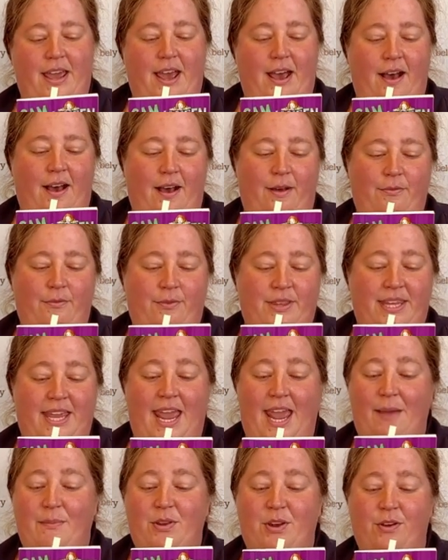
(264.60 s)
uh, with
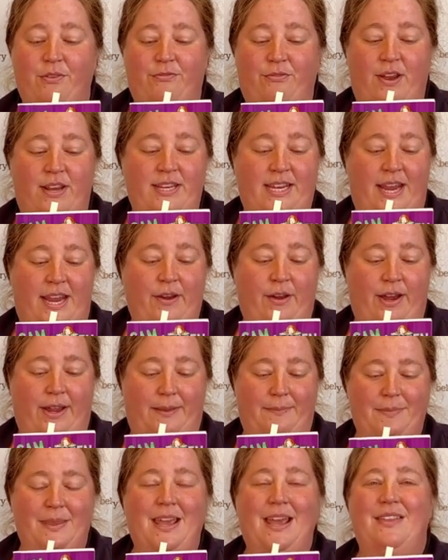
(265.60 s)
Cam and her friend Eric.
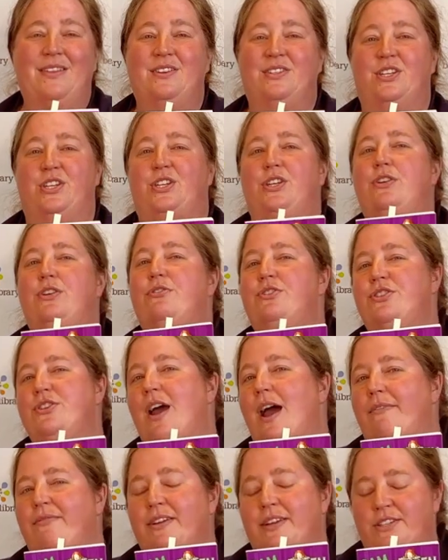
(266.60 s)
There's a huge
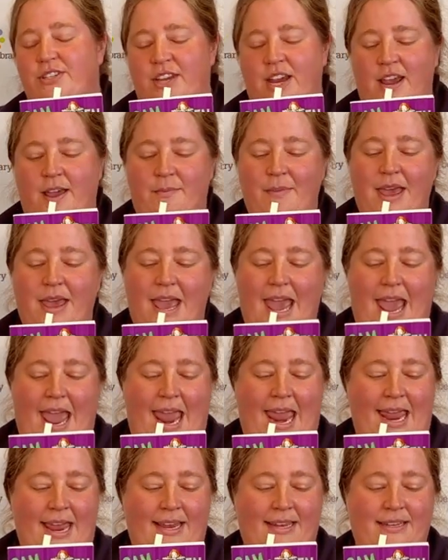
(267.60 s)
traffic jam
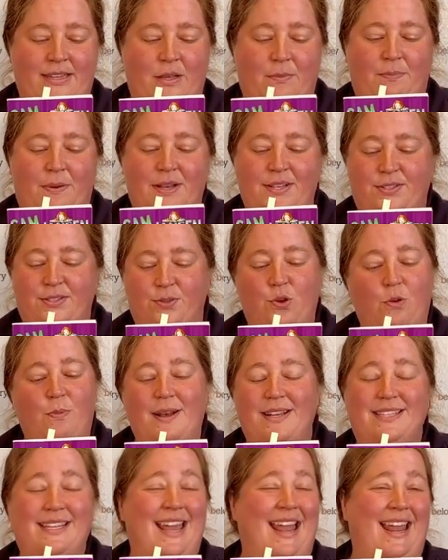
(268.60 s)
and the bus school
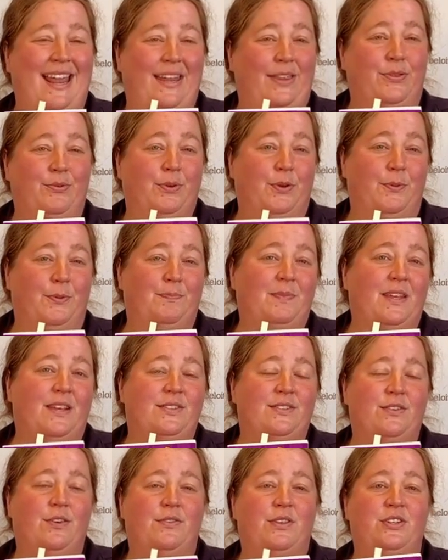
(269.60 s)
bus can't get through.
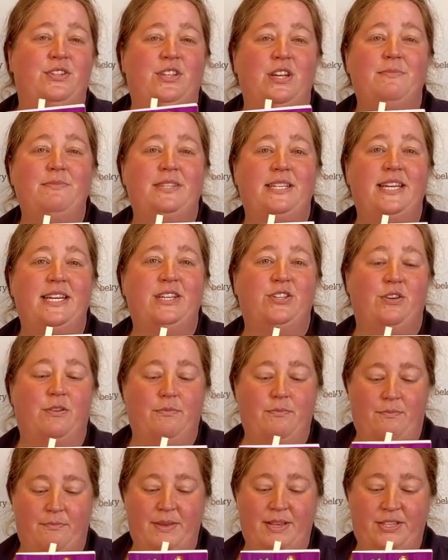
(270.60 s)
So the gym
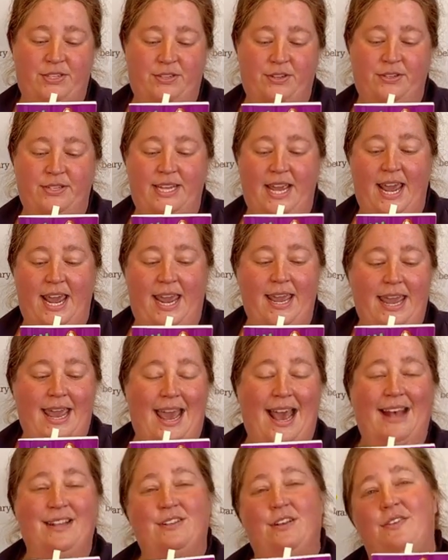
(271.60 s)
teacher, Mr. Day,
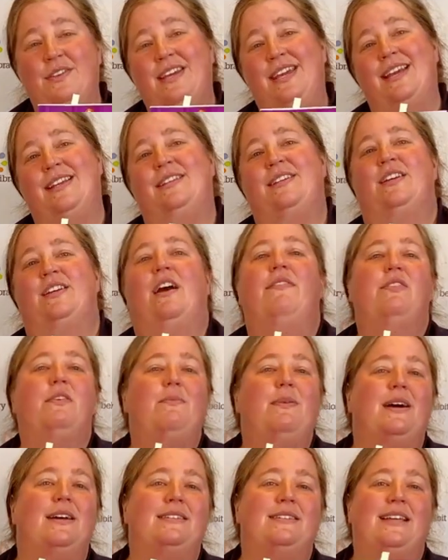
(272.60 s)
has all the kids get off the
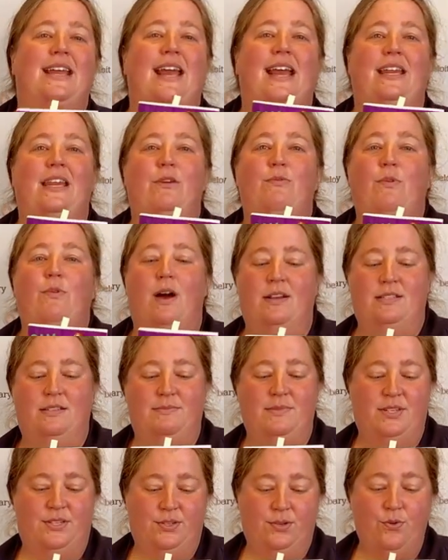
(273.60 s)
bus and he walks
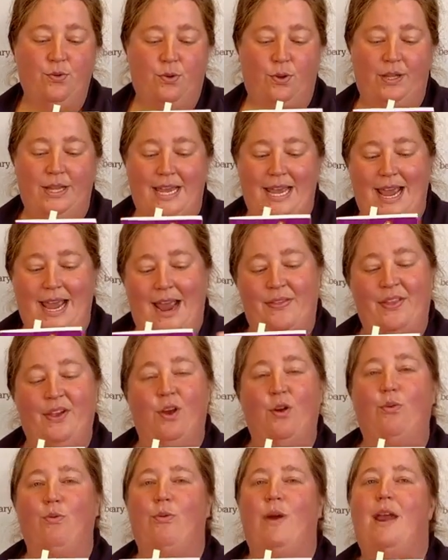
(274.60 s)
them to school and they
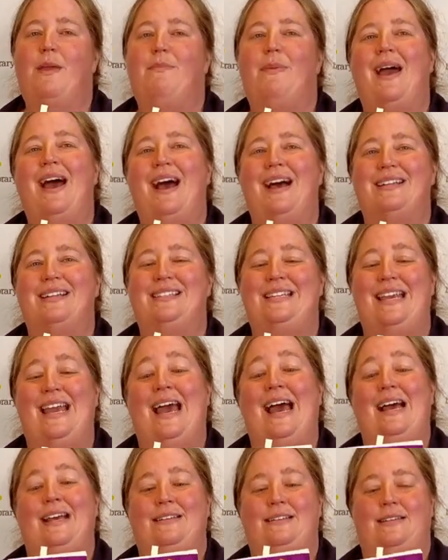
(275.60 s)
go right past the
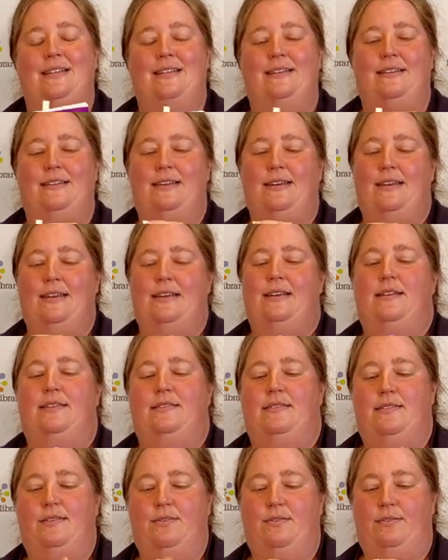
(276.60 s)
accident.
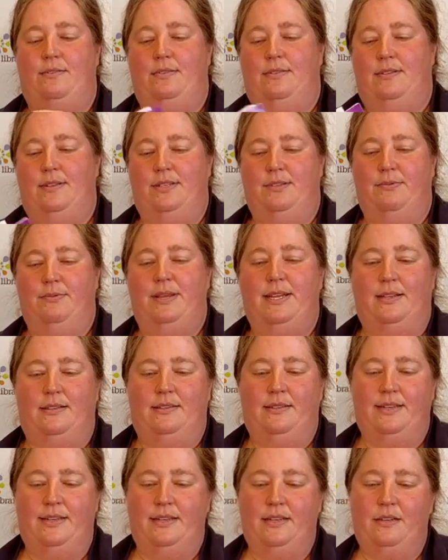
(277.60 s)
So let's read
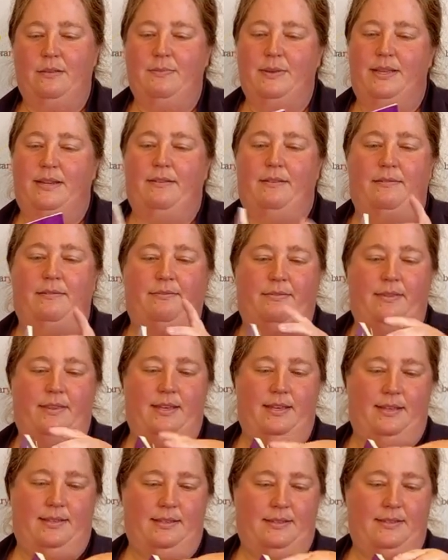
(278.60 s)
a little bit
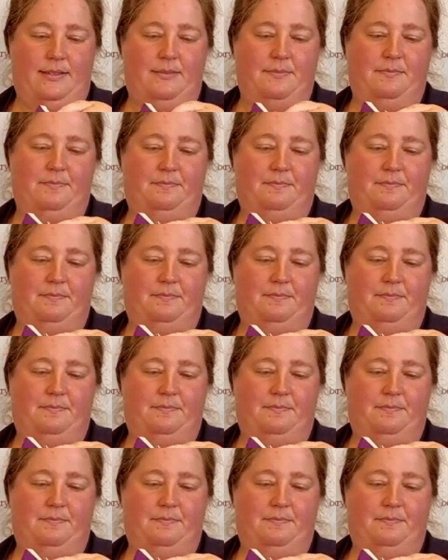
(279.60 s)
about this.